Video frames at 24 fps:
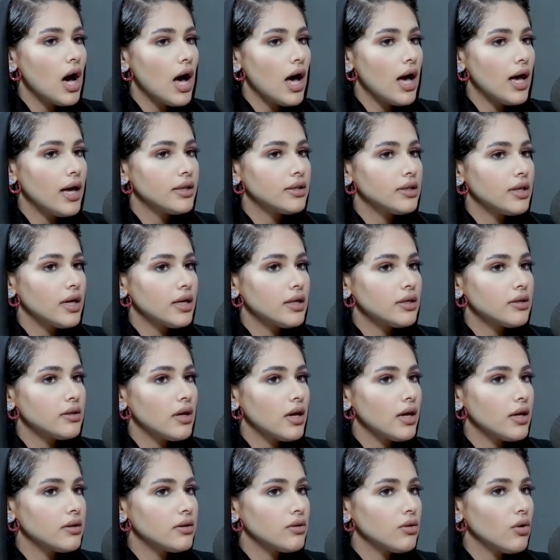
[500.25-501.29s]

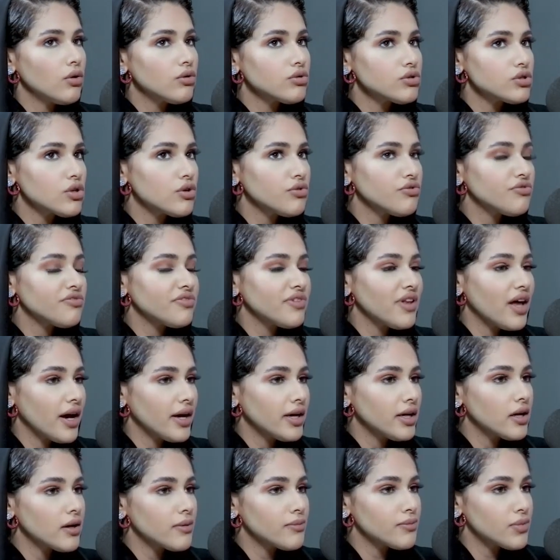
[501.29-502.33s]
and also
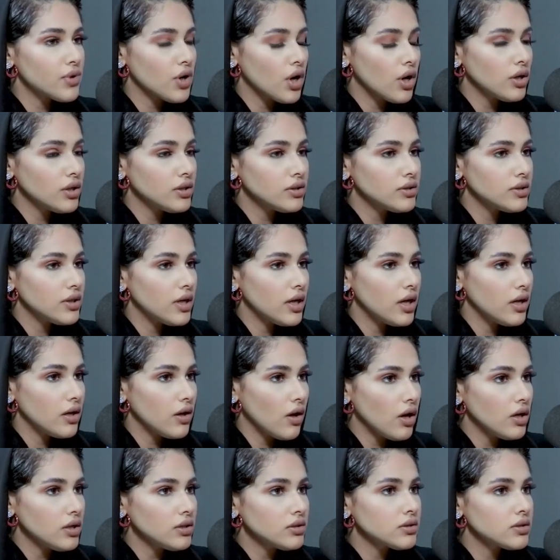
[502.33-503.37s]
flying abroad a
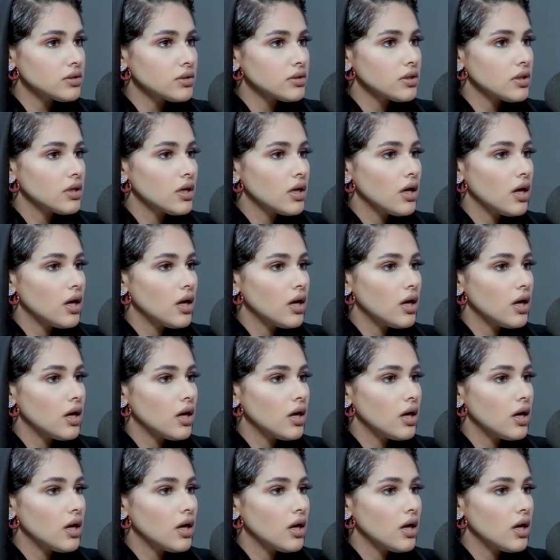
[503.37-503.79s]
lot.